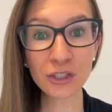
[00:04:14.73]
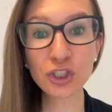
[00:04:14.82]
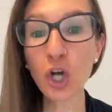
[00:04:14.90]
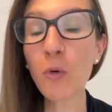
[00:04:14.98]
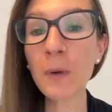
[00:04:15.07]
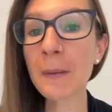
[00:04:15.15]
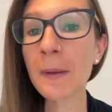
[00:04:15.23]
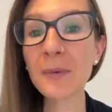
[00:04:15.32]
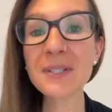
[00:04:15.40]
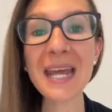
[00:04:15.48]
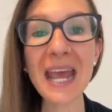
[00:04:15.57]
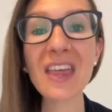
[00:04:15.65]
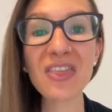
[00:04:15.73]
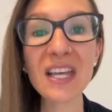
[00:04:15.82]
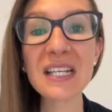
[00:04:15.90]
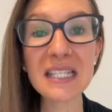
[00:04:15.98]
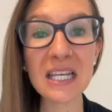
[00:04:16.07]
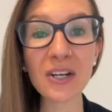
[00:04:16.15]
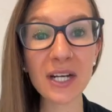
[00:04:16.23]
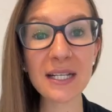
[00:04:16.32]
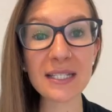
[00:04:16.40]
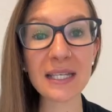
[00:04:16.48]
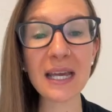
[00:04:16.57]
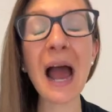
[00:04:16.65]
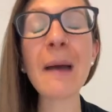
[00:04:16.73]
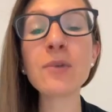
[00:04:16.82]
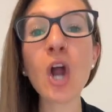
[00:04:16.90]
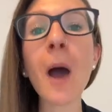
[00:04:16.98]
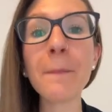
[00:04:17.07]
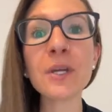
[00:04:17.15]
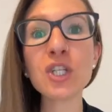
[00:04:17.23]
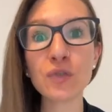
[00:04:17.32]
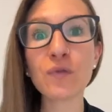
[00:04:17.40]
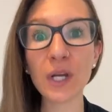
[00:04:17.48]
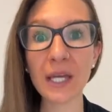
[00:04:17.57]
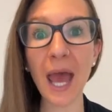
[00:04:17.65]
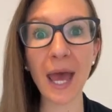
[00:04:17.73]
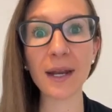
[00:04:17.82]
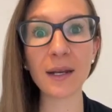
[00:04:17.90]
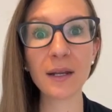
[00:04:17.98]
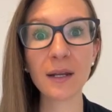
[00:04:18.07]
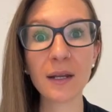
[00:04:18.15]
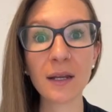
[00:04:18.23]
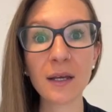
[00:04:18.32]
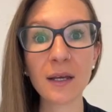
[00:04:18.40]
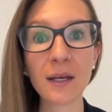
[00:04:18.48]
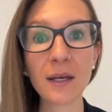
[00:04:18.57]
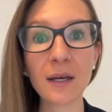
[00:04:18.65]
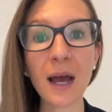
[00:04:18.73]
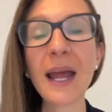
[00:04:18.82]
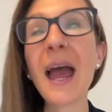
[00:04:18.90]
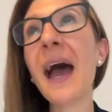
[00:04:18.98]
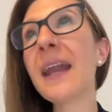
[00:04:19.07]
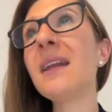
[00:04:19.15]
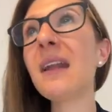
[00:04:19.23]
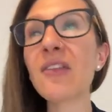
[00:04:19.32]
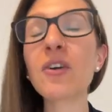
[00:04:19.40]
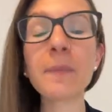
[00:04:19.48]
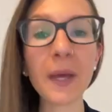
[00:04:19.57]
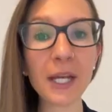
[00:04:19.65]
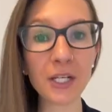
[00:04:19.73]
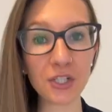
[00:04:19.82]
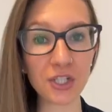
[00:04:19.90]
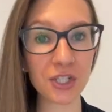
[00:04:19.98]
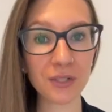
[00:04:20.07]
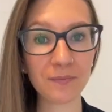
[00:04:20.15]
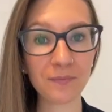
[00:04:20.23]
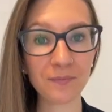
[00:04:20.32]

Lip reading: So many people take things seriously. I'm not binge free yet. I had another binge.